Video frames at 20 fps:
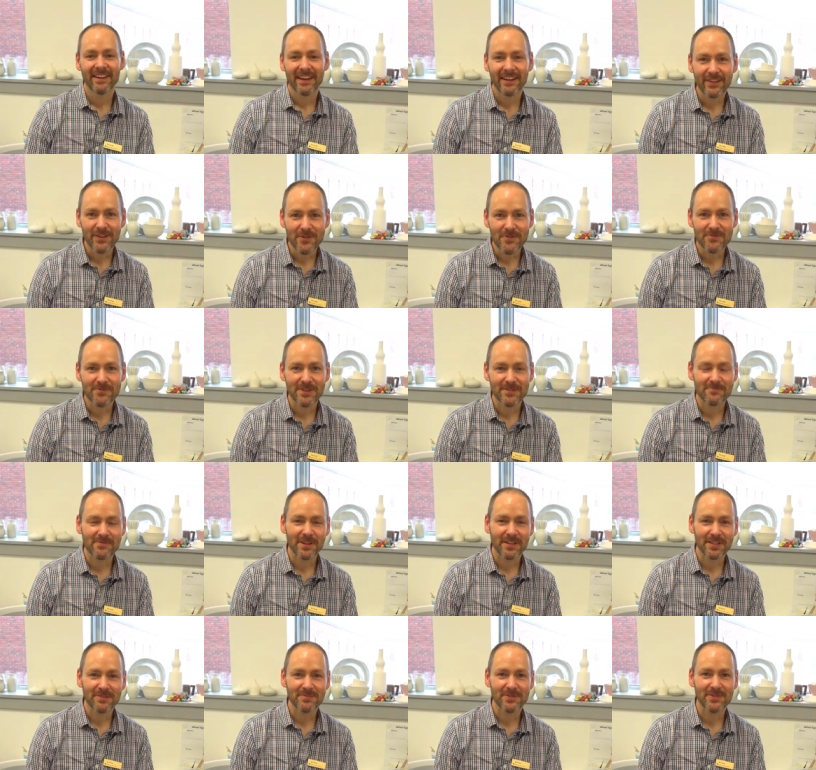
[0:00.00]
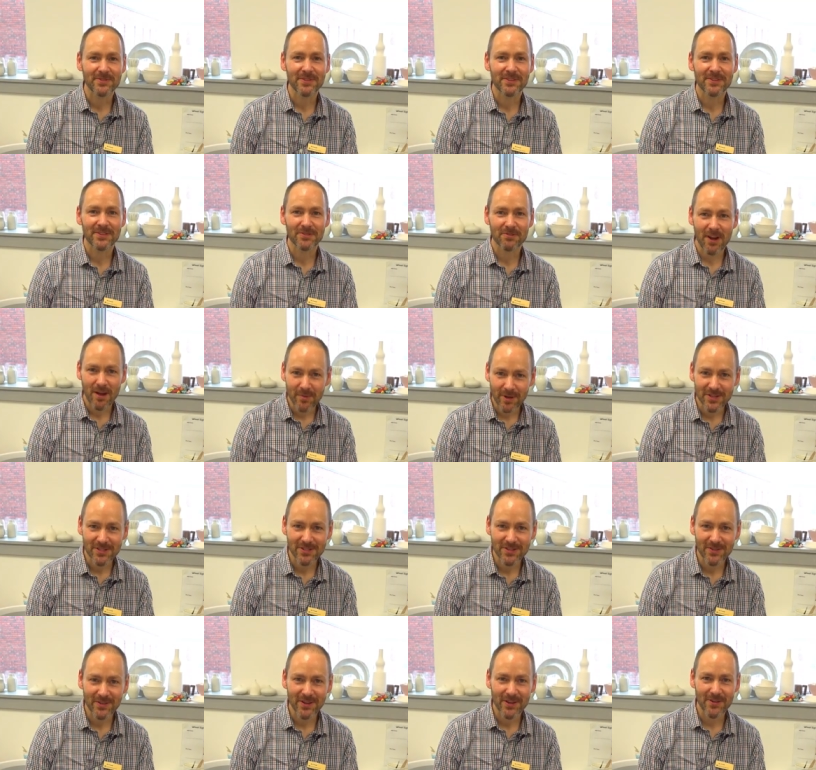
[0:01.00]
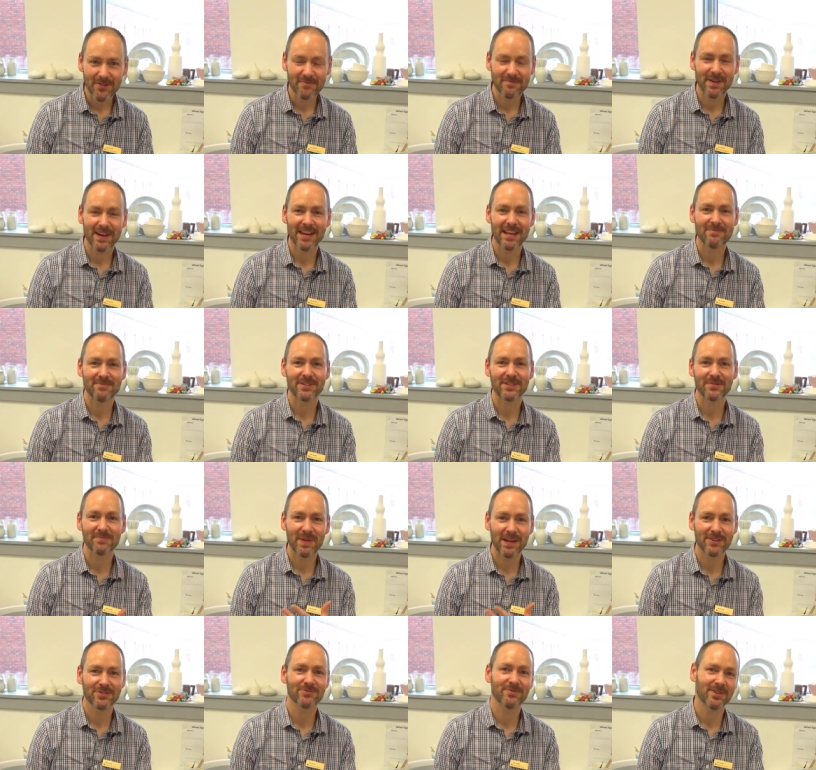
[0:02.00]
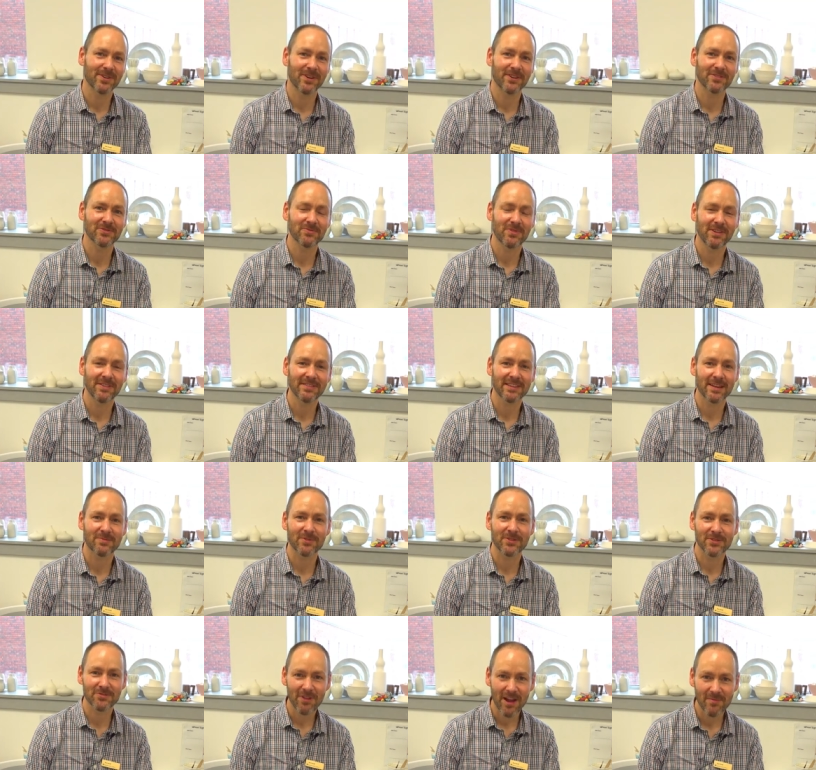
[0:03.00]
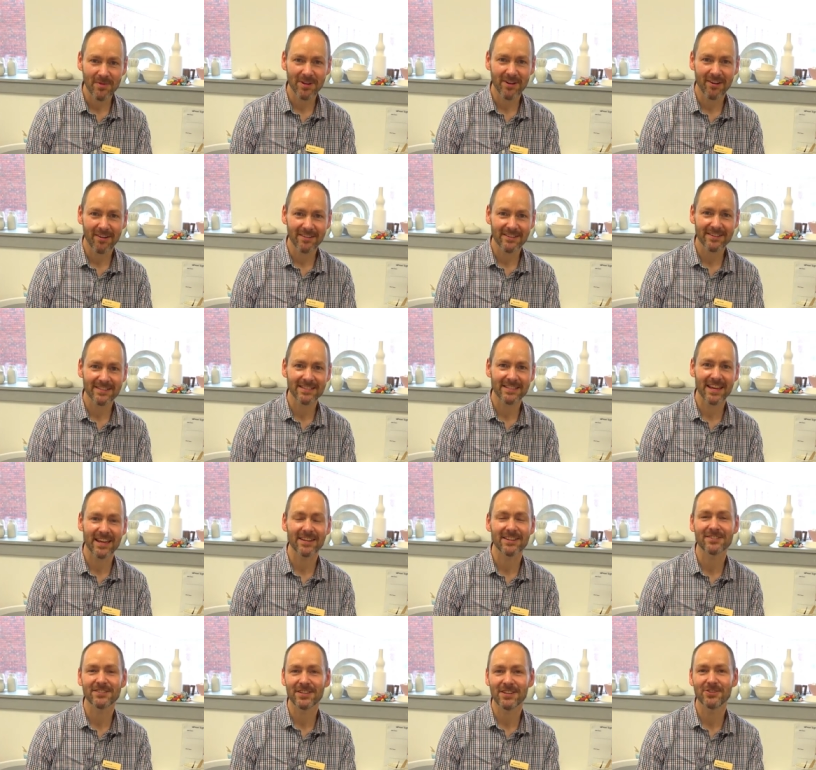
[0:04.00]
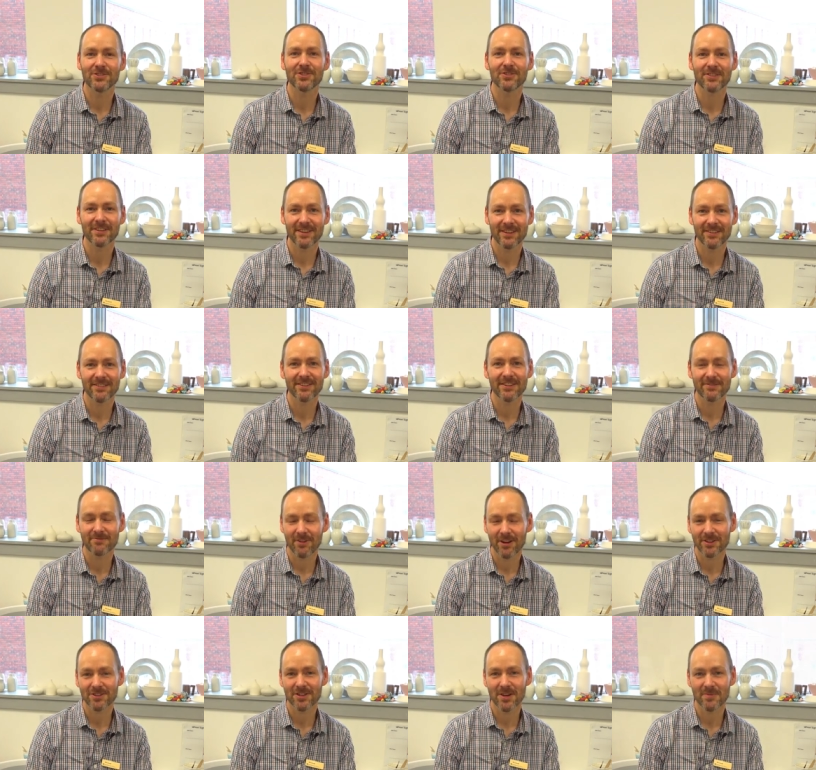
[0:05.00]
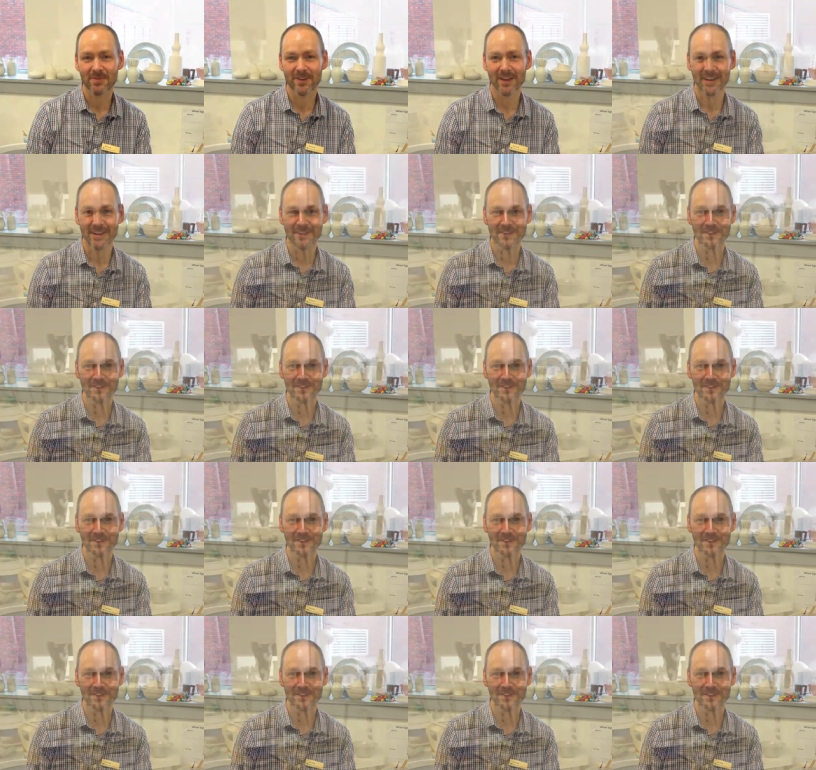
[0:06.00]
Hello and welcome to the Ceramic Studio. My name is Benjamin Oswald and I'm a ceramic artist and a teacher here at Ross Sheppard High